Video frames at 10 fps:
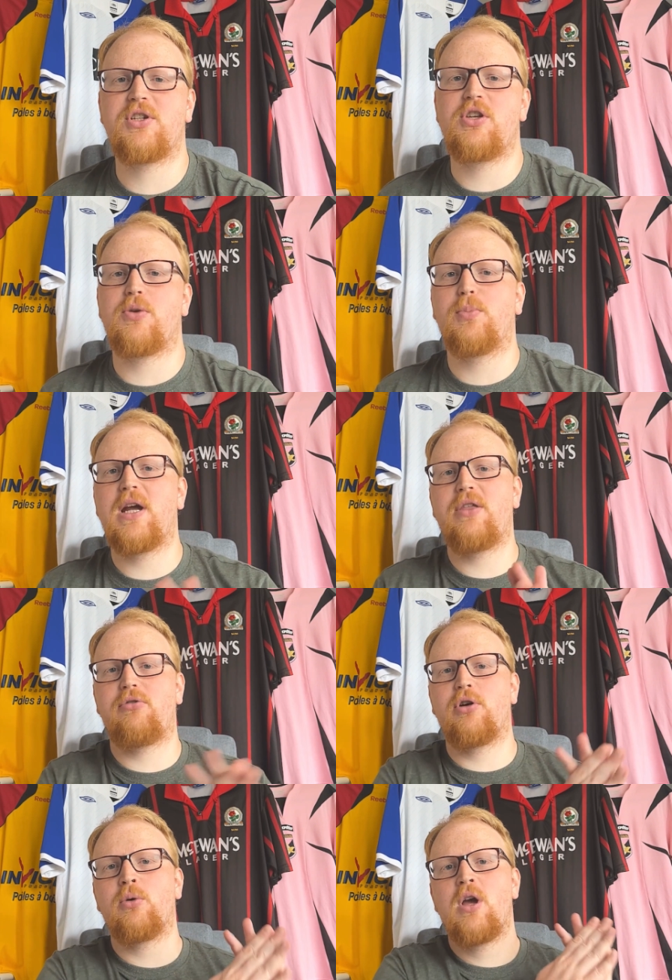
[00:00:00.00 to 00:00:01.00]
so you can play
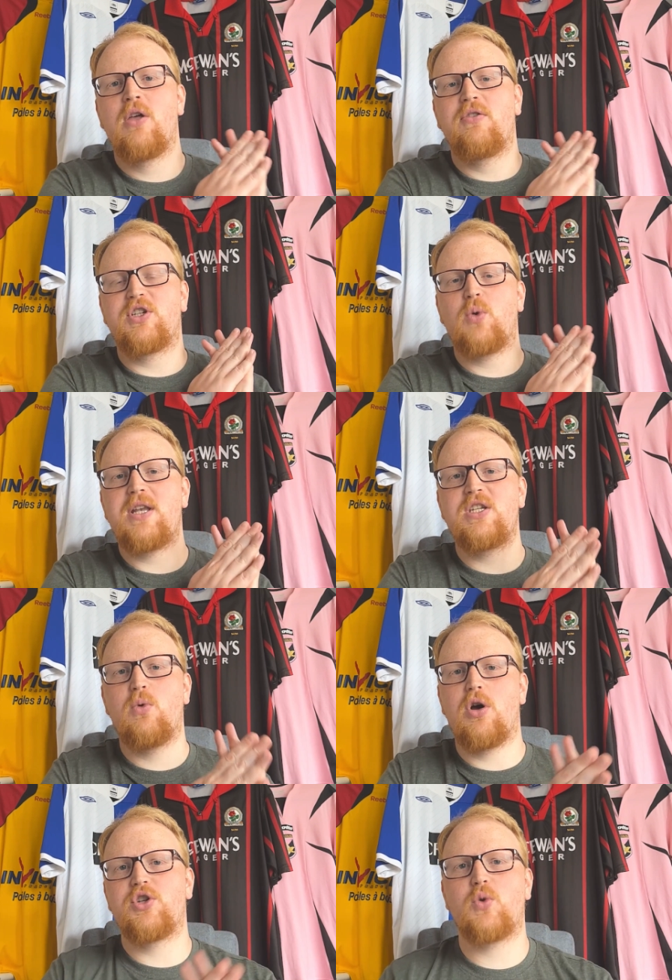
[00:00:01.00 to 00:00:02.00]
through the
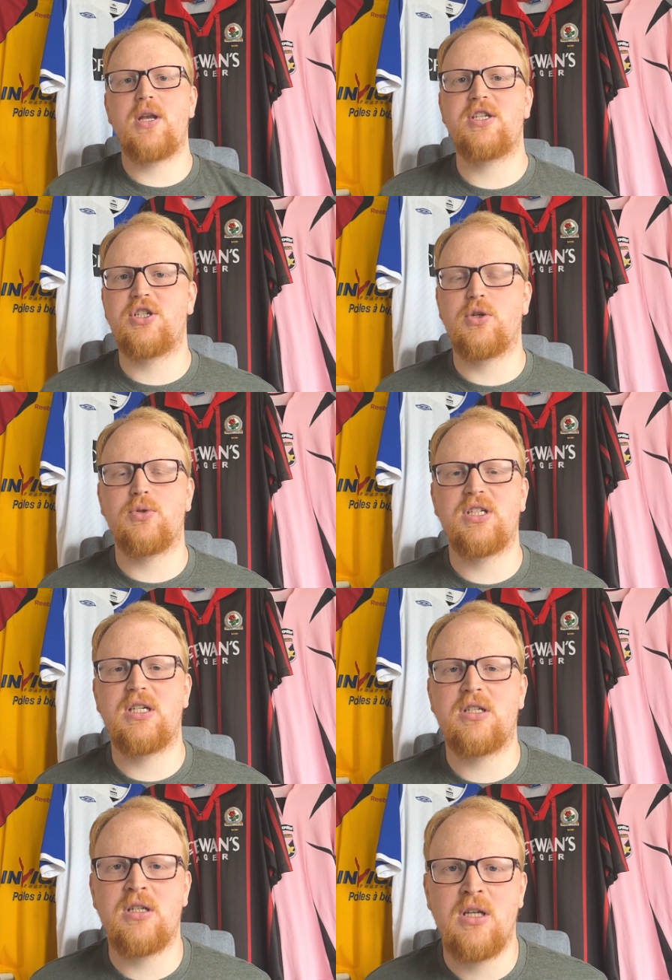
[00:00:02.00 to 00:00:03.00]
twenty-one twenty-two season